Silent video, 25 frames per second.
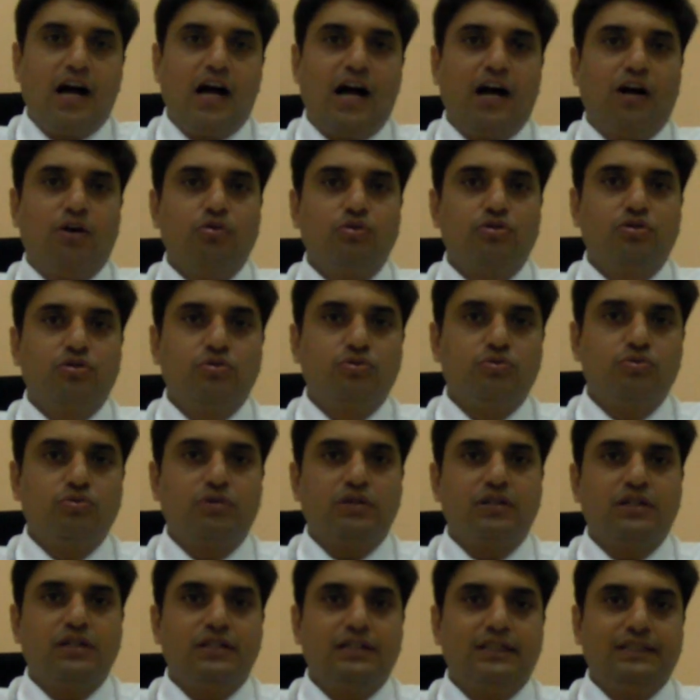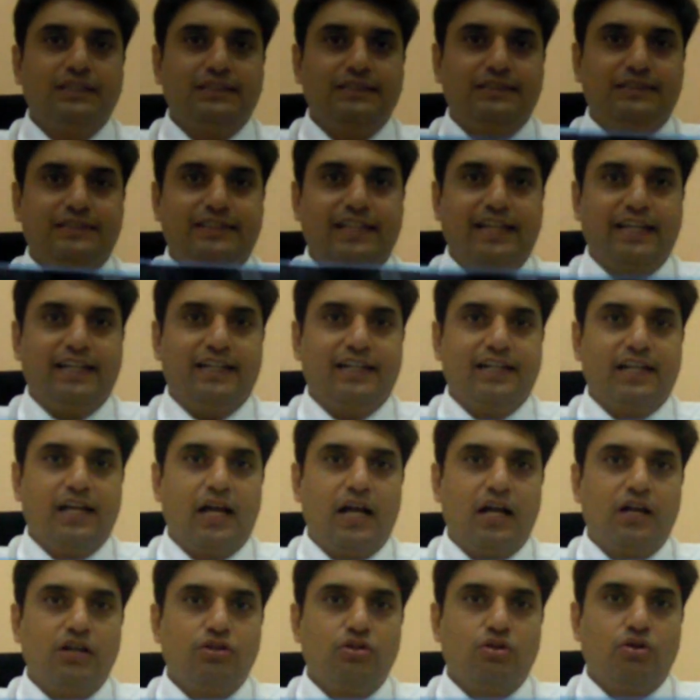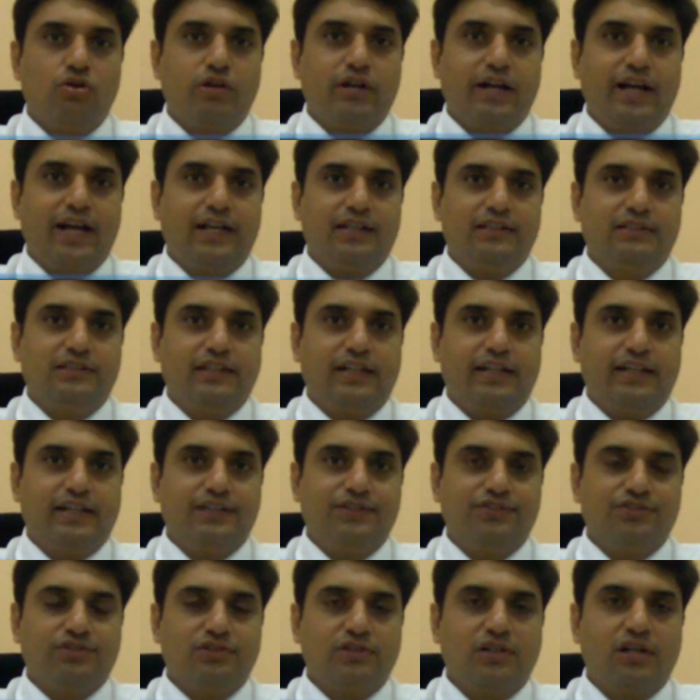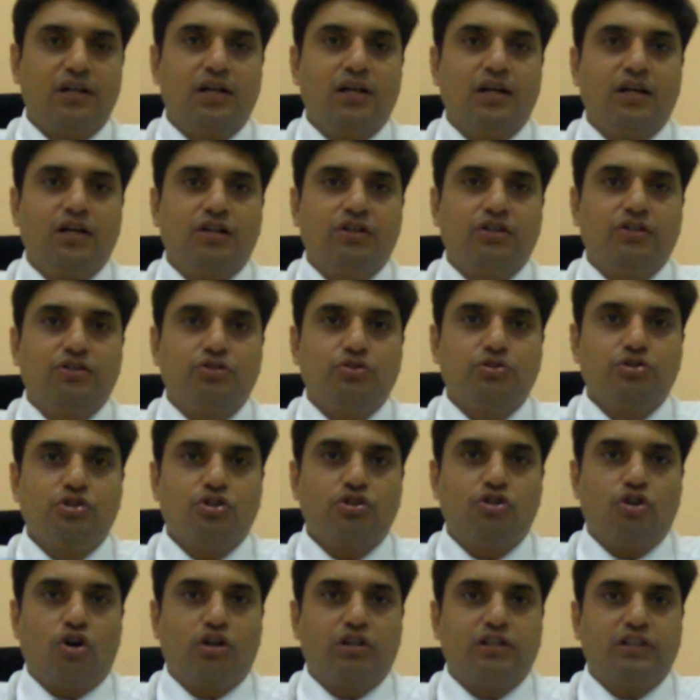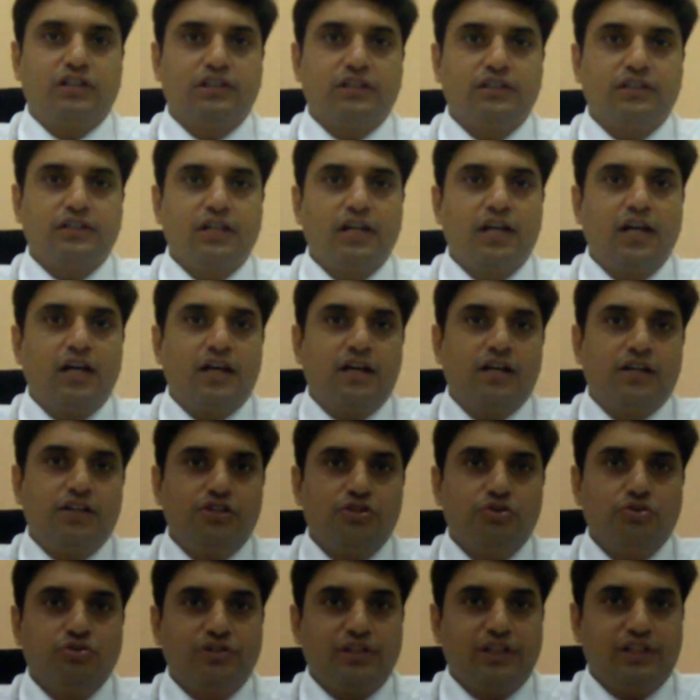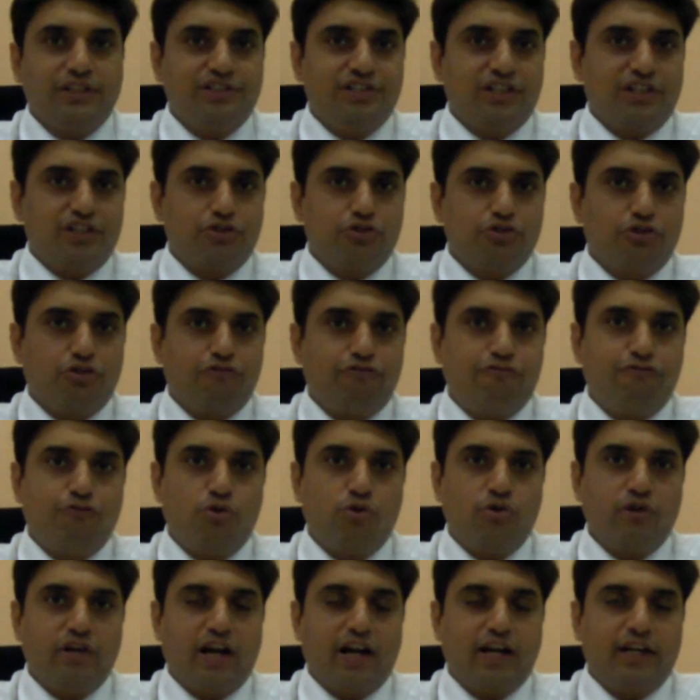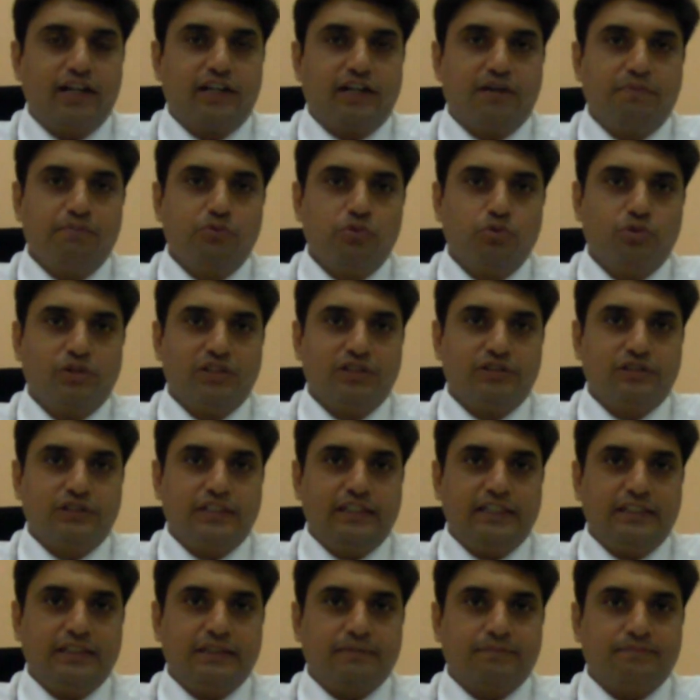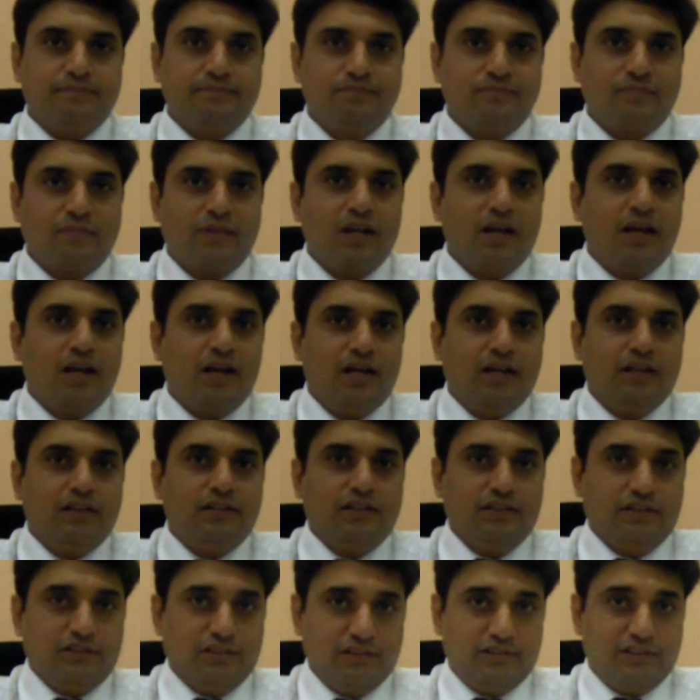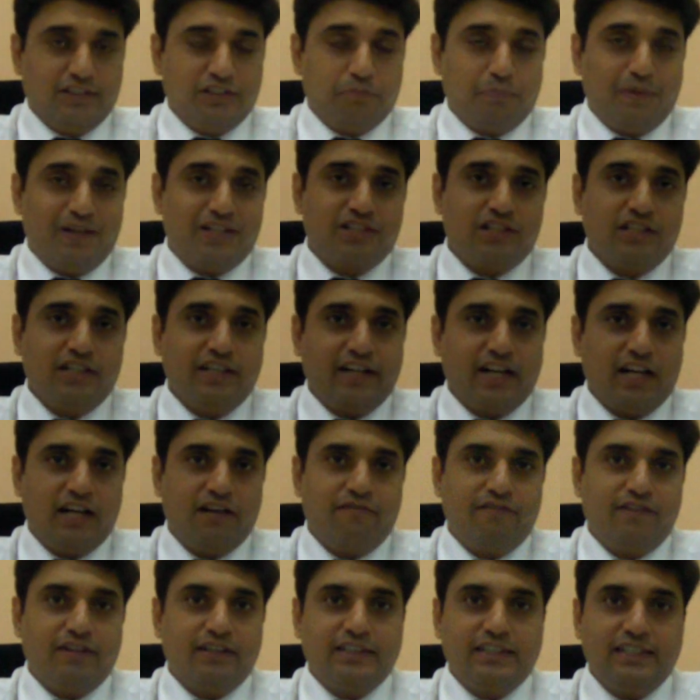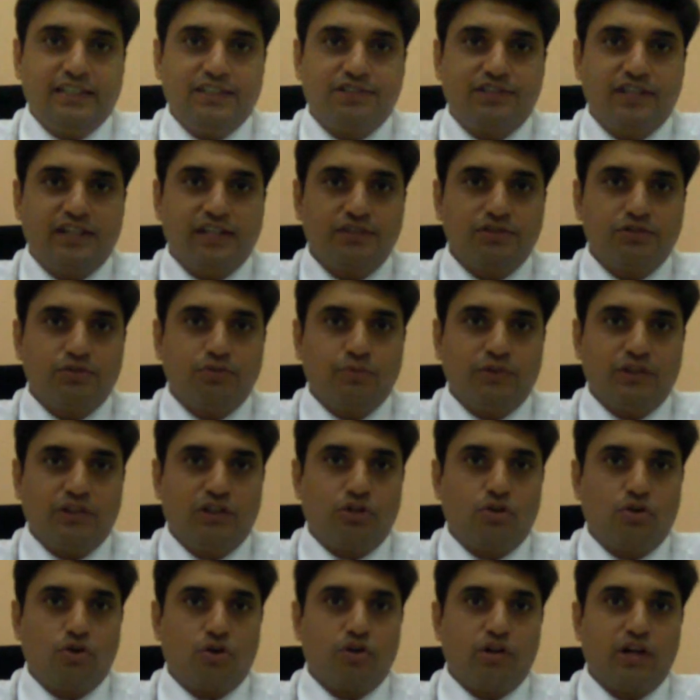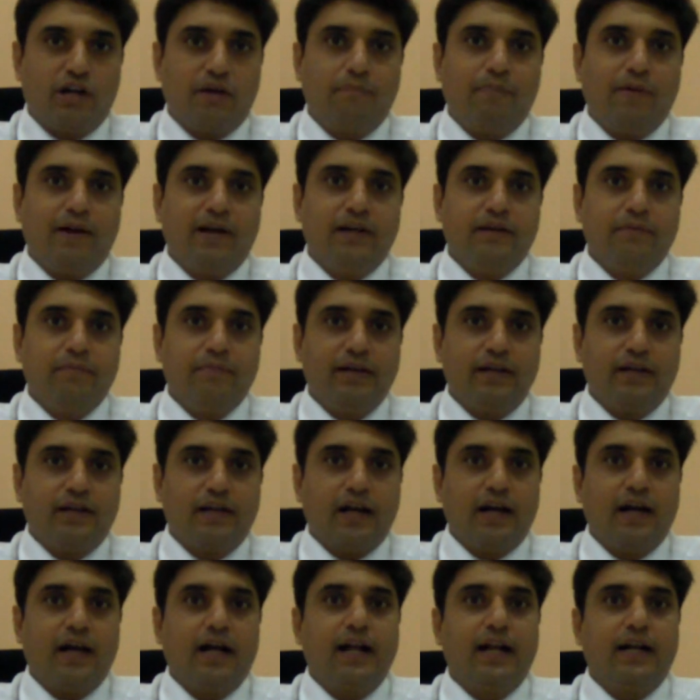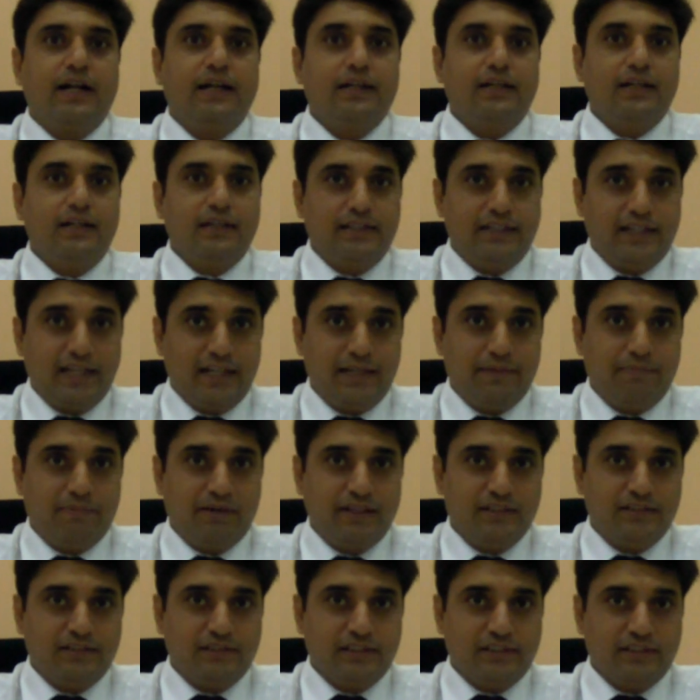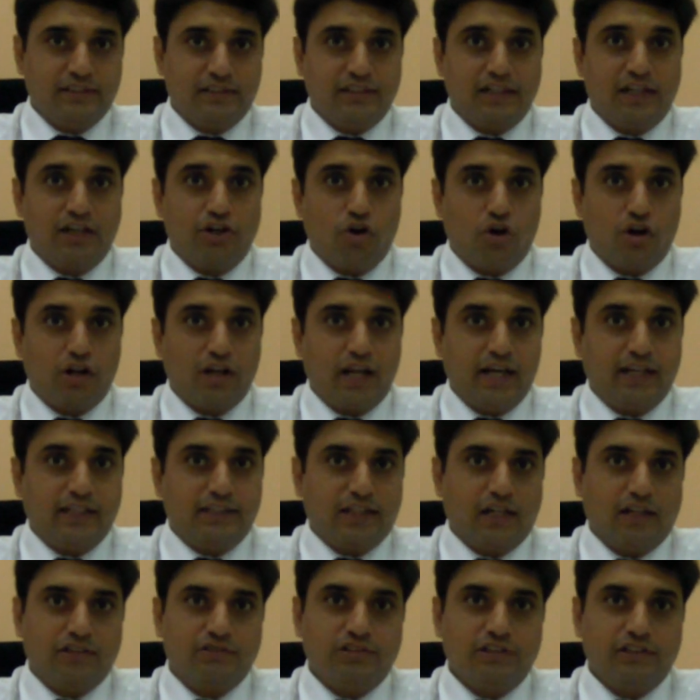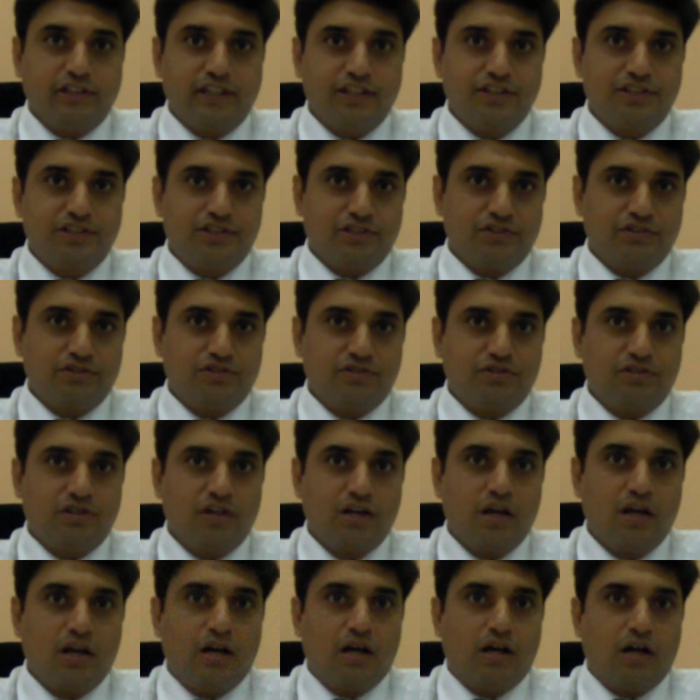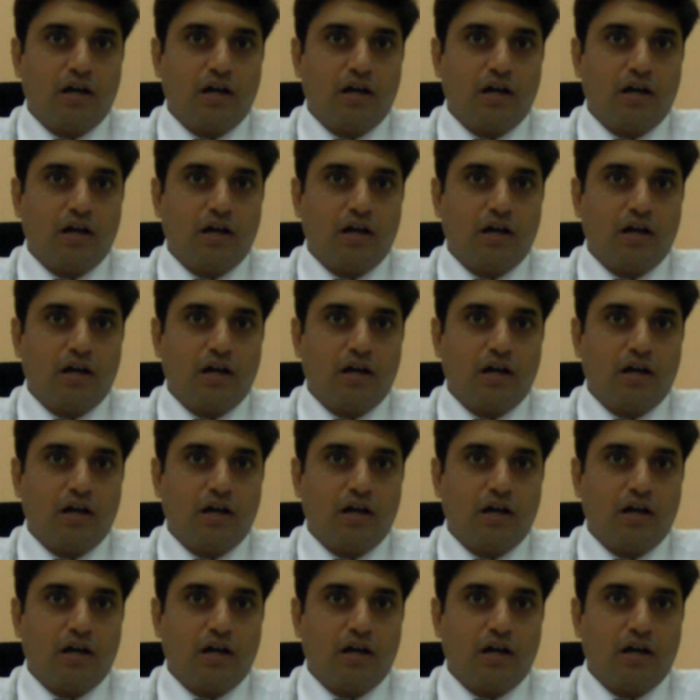how to send your X-rays to your doctor using just your phone and a computer screen. This is especially relevant these days with the corona pandemic and telemedicine and online consultations